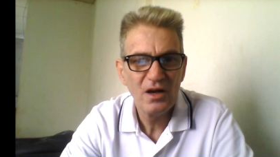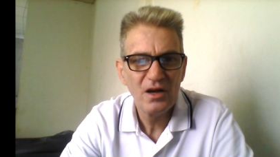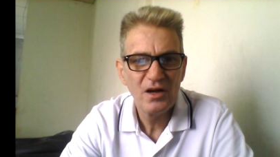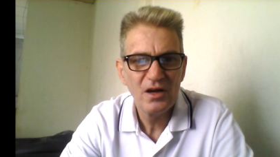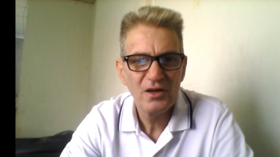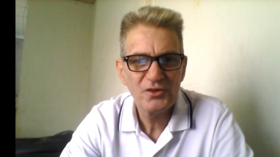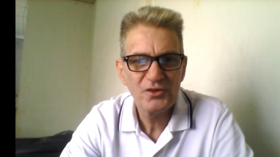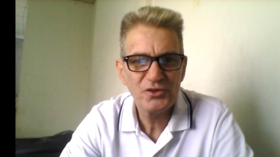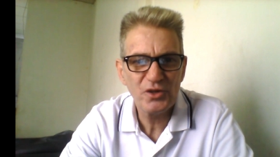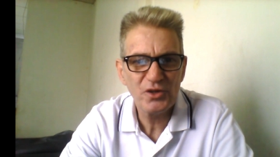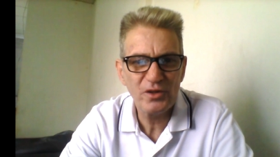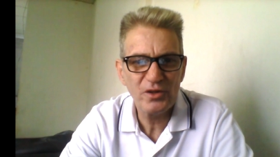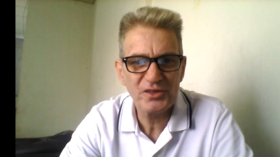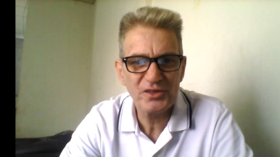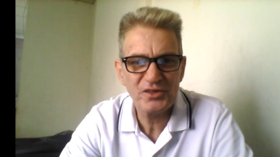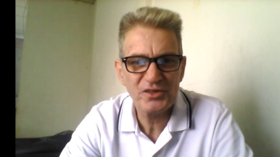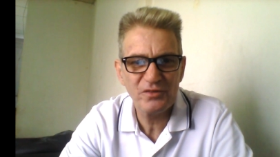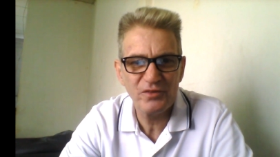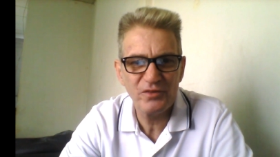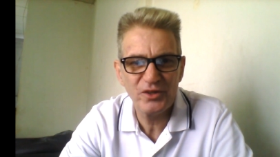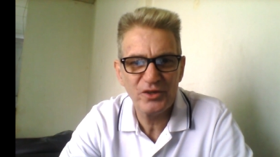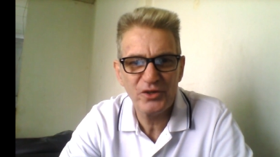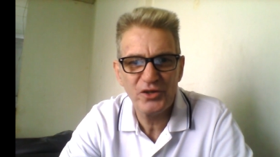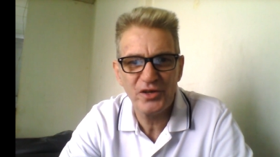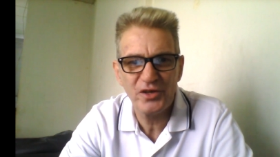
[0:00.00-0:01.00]
So let's have a
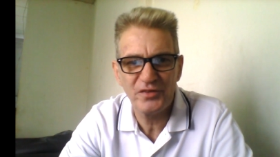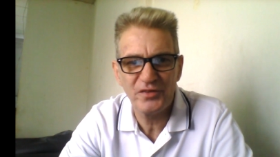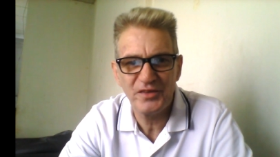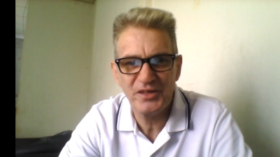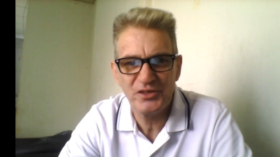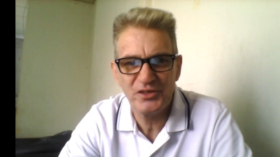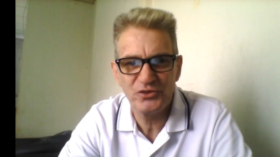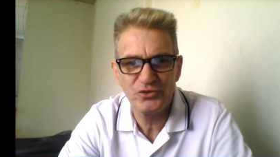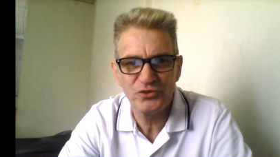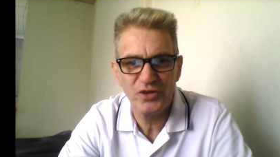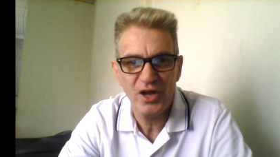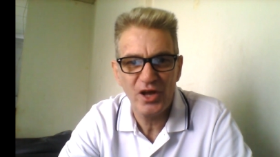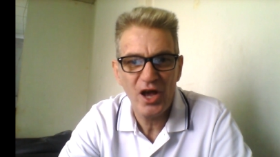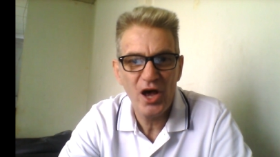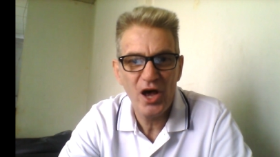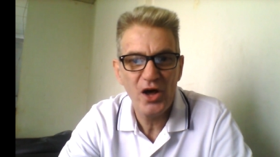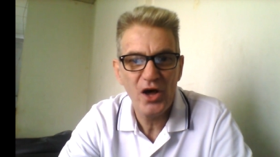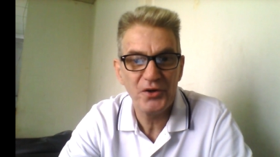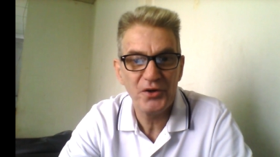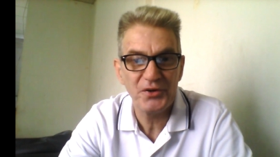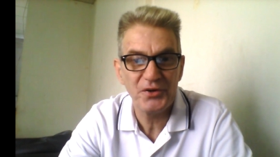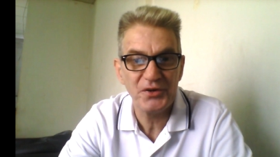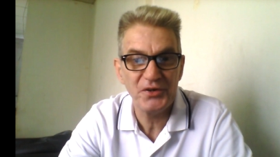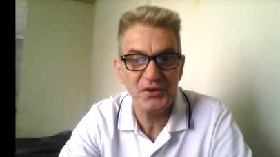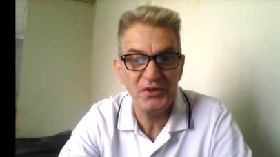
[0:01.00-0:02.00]
look at these
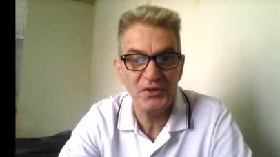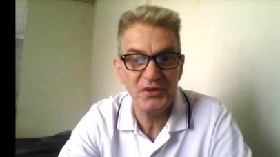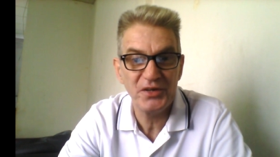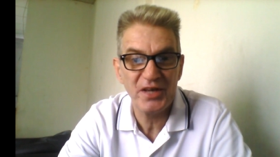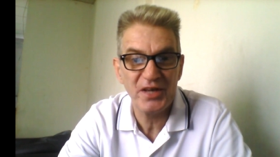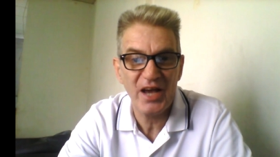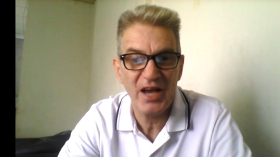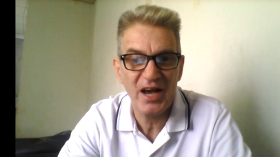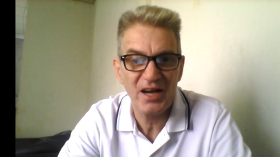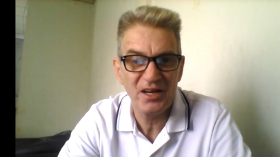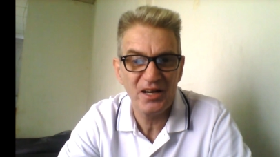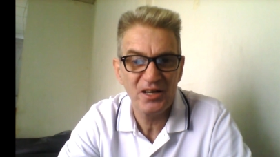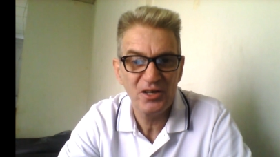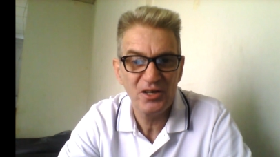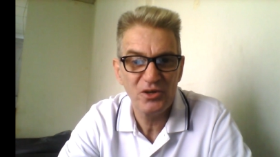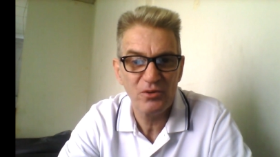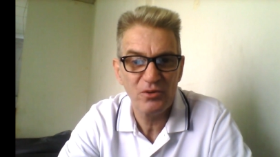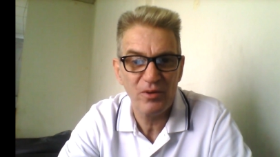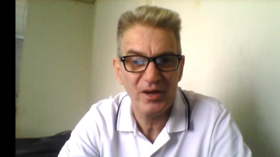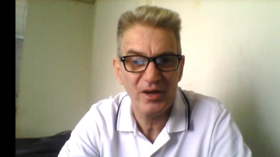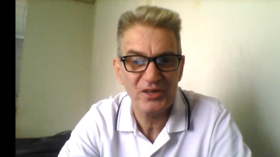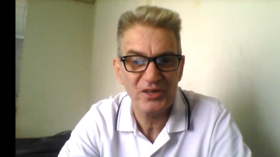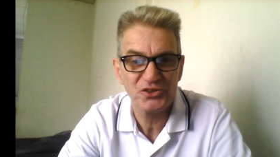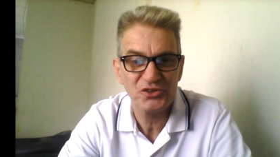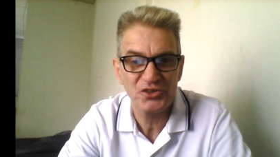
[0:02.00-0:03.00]
ru yang
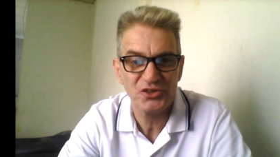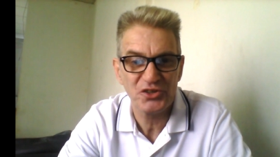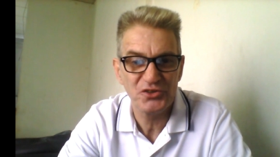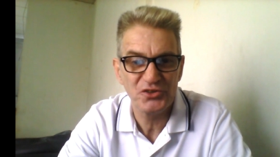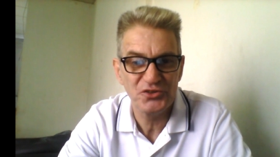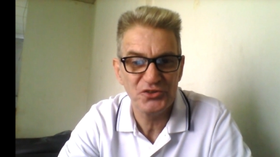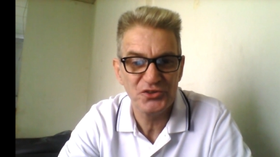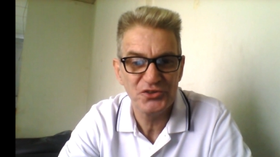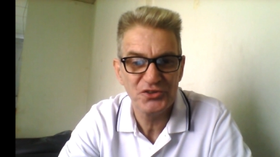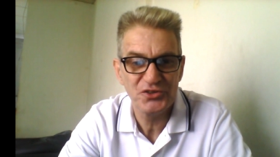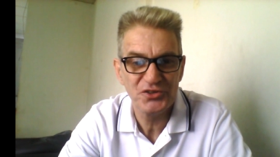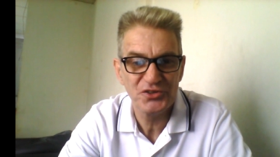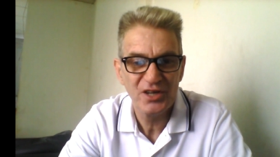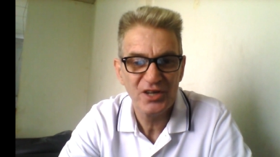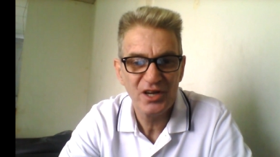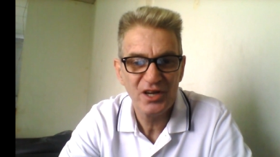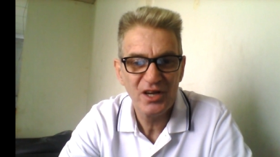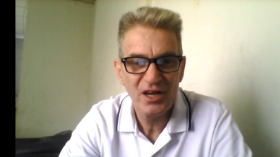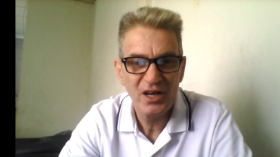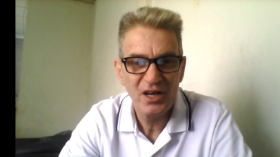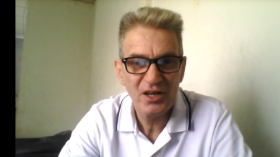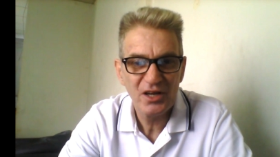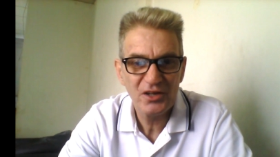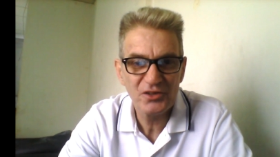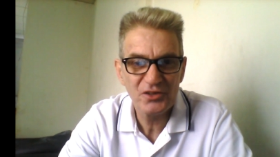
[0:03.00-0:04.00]
questions,
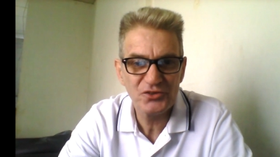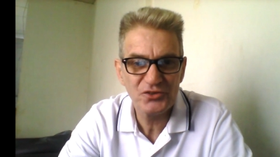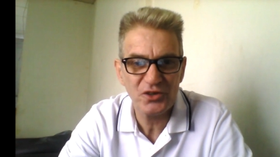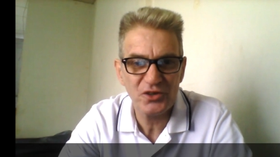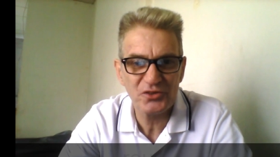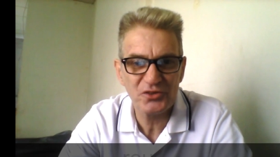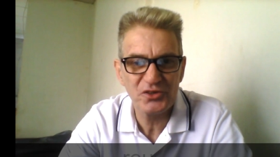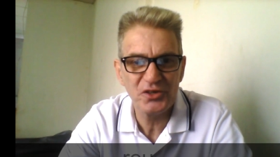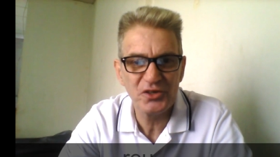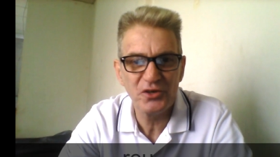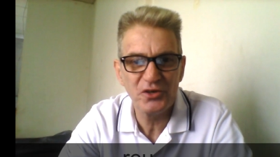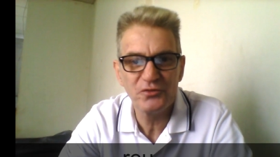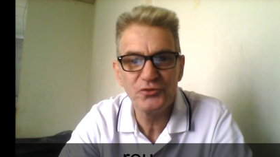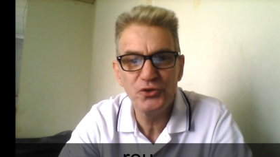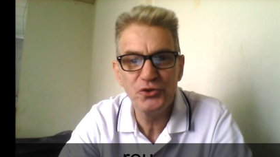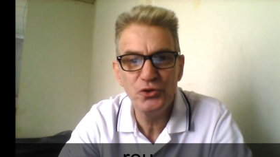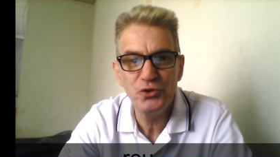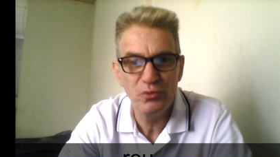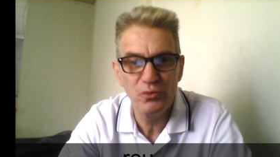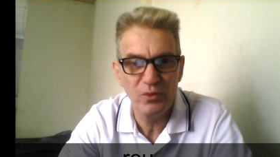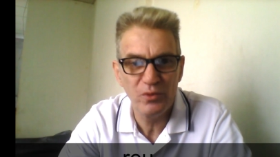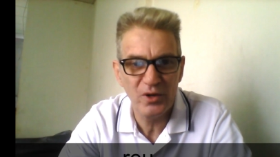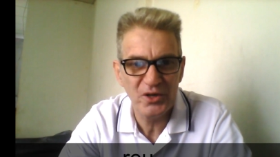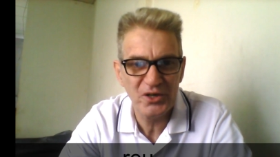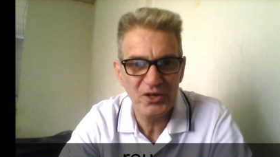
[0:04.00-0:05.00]
constructed of two
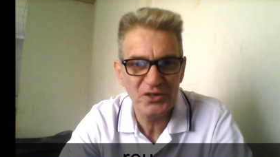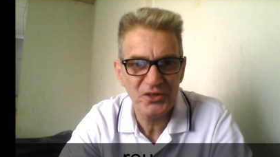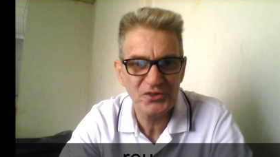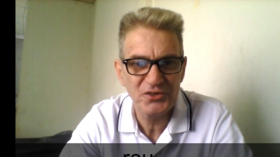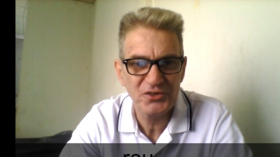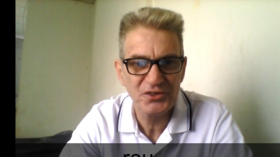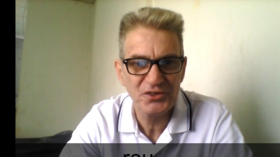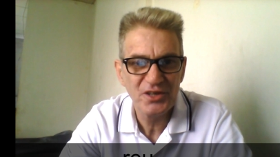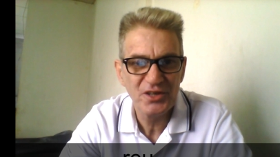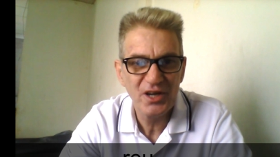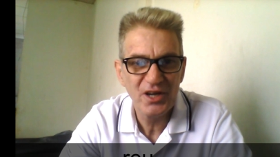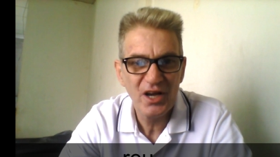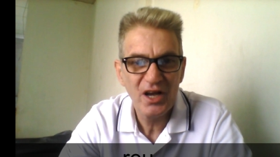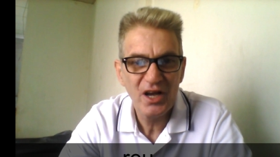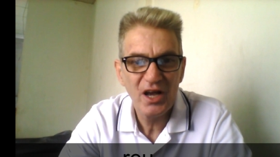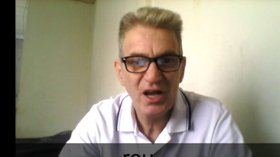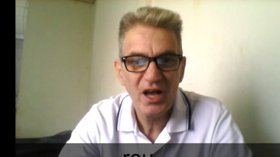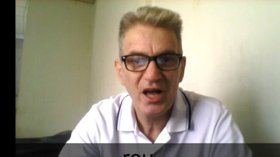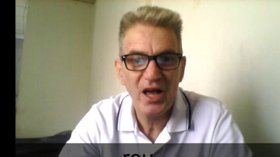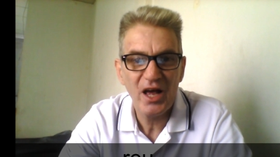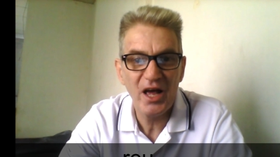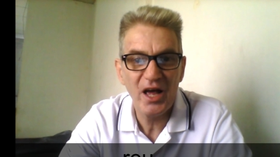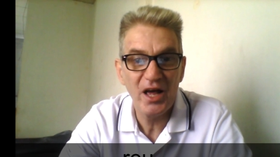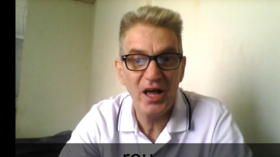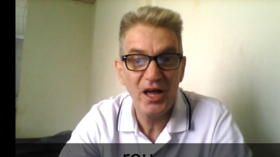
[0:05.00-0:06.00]
words,
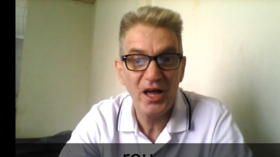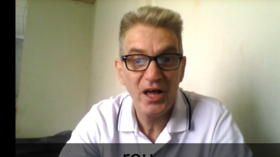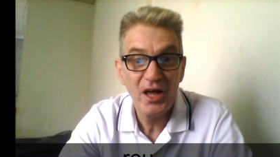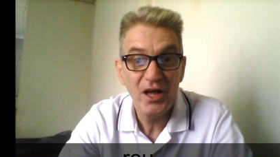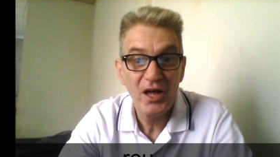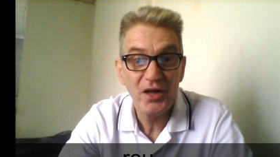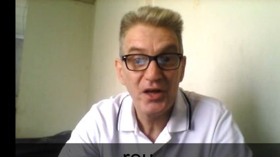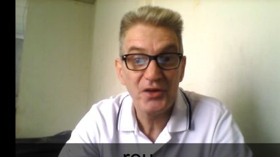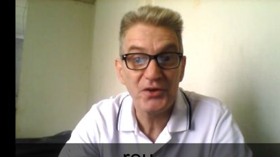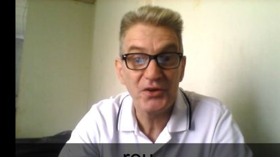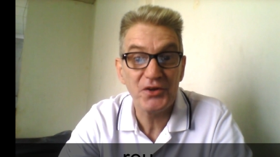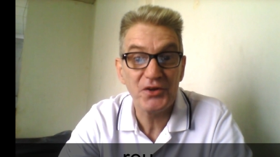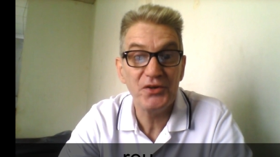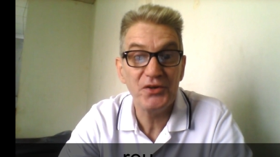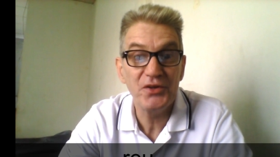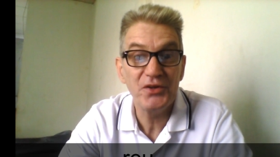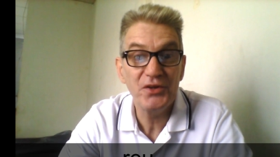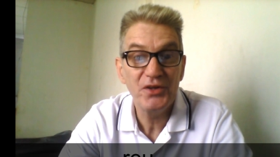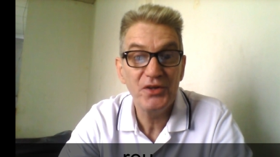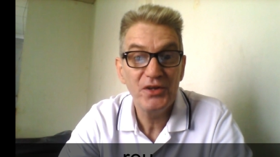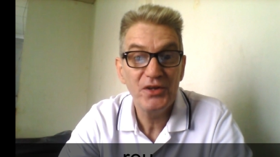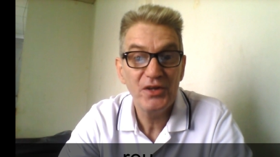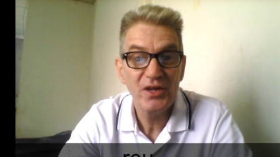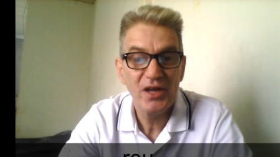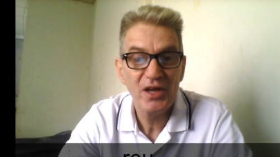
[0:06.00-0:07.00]
ru,